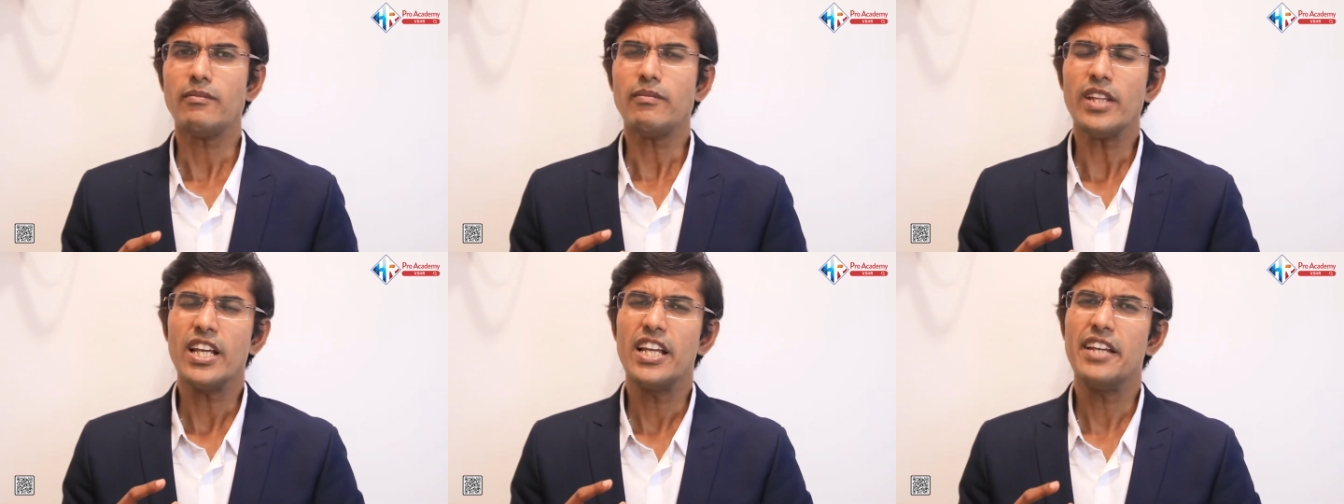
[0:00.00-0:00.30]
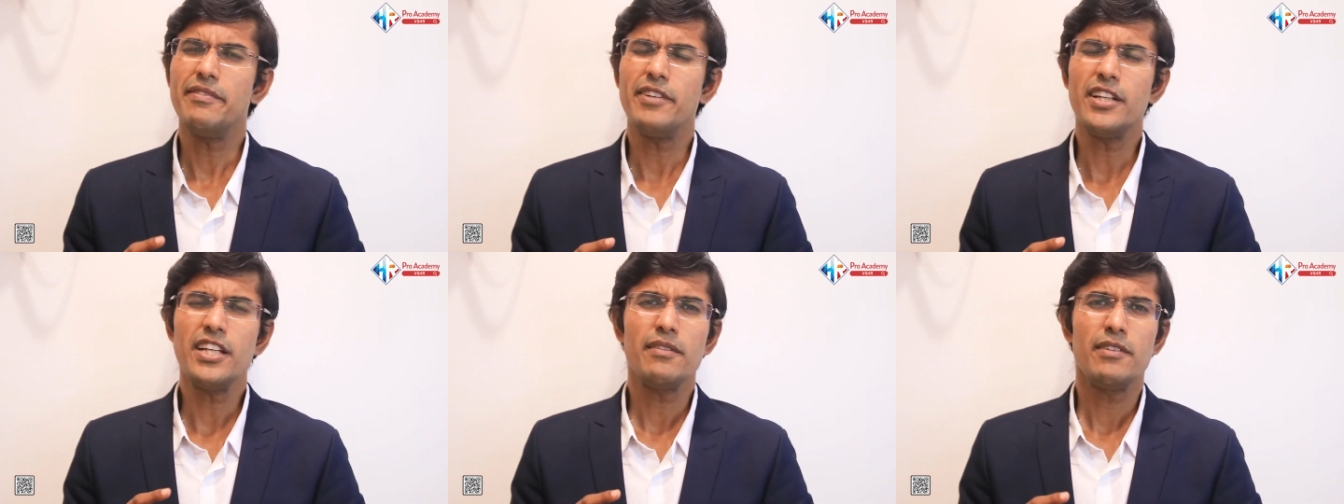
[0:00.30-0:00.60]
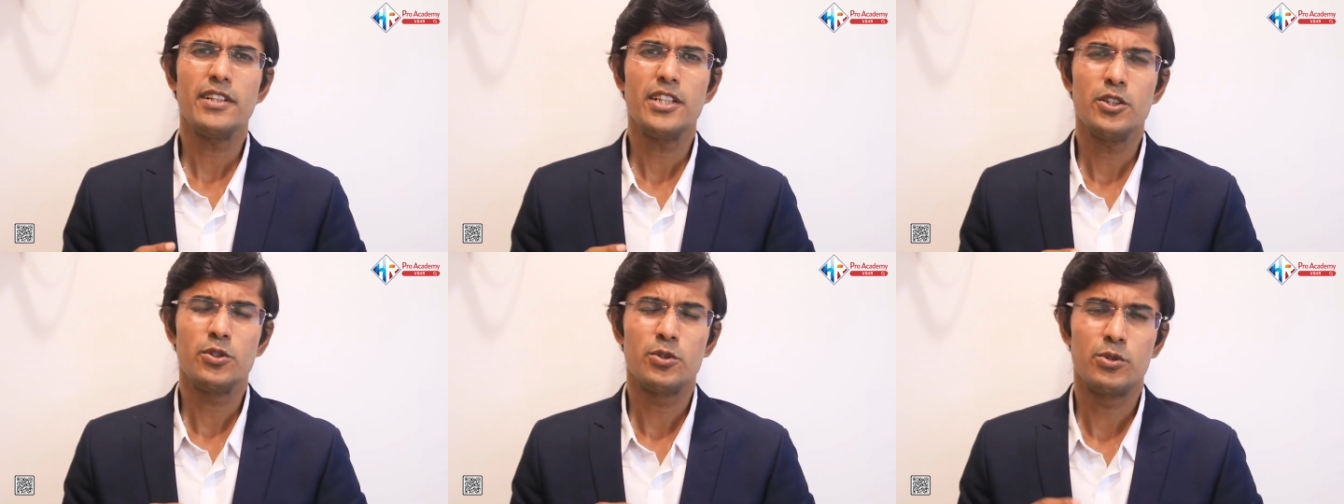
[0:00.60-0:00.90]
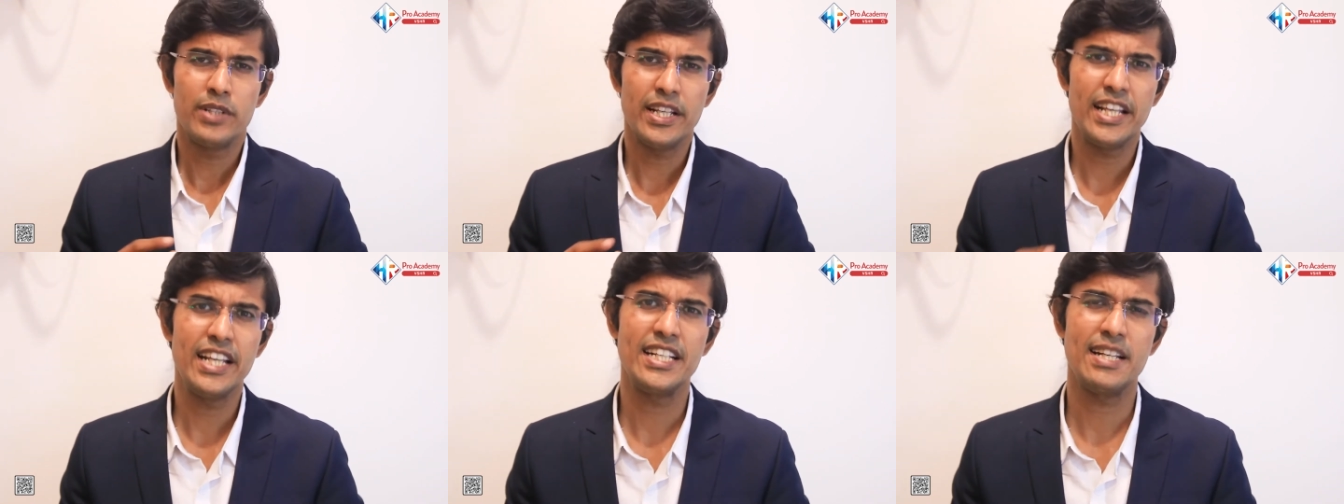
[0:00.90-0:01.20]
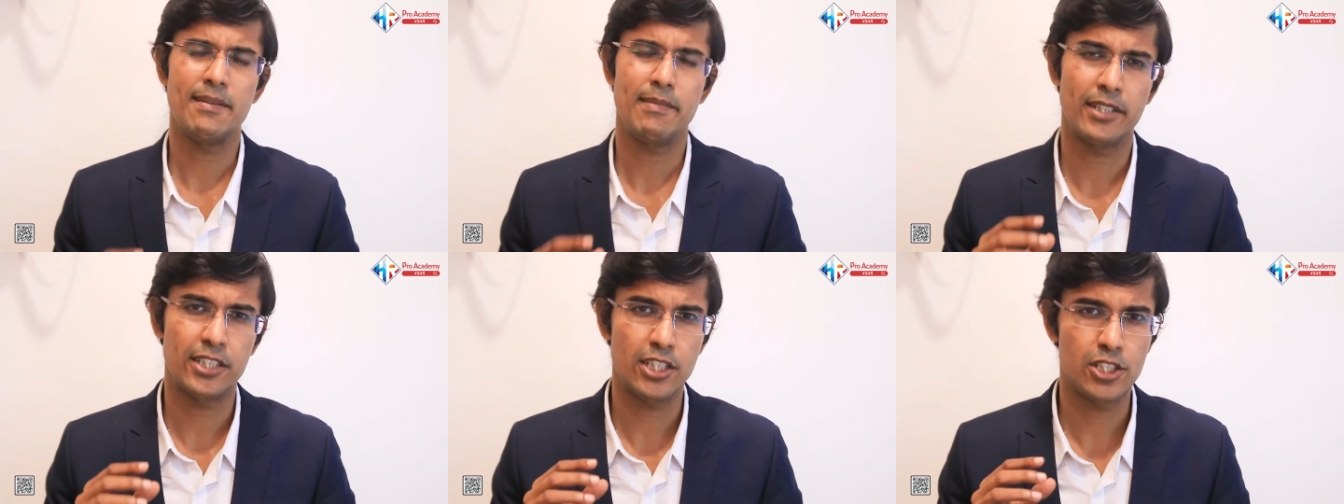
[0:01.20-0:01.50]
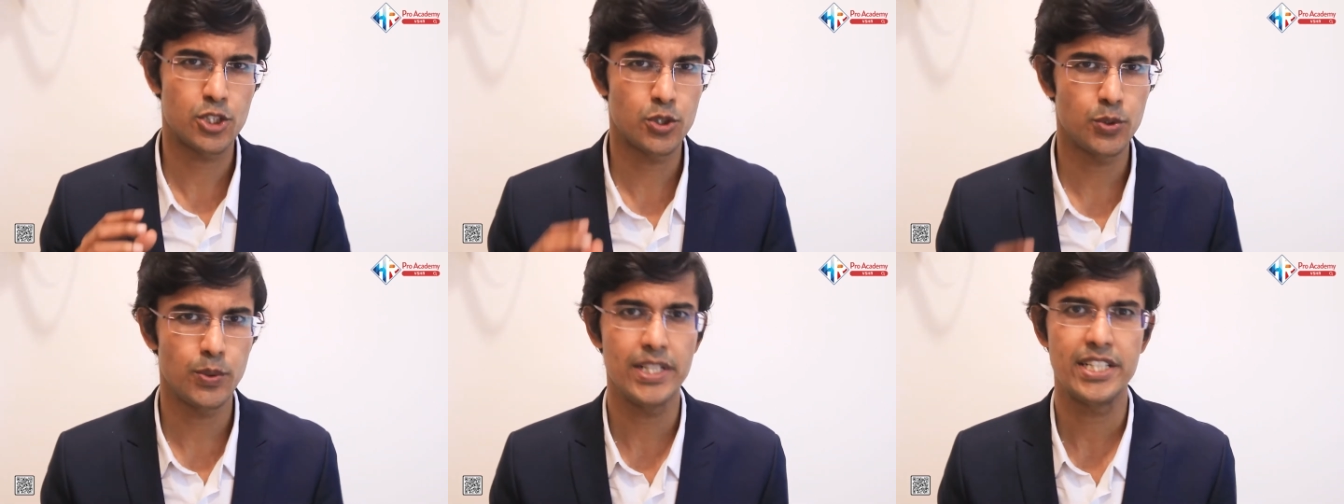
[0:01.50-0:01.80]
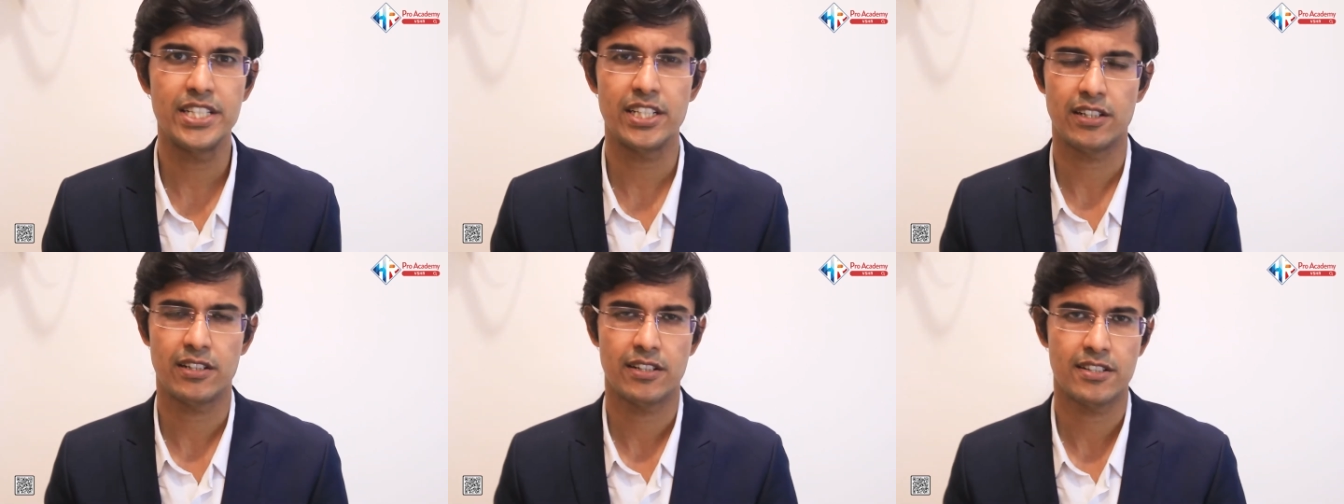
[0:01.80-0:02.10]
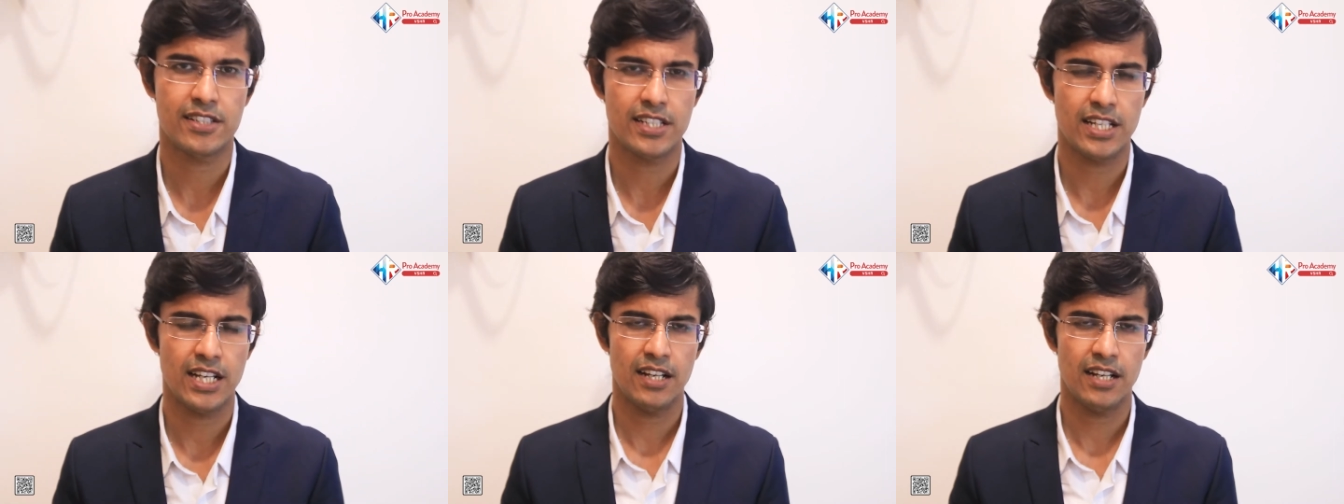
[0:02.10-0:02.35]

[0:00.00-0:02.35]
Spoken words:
even you read about the Twitter's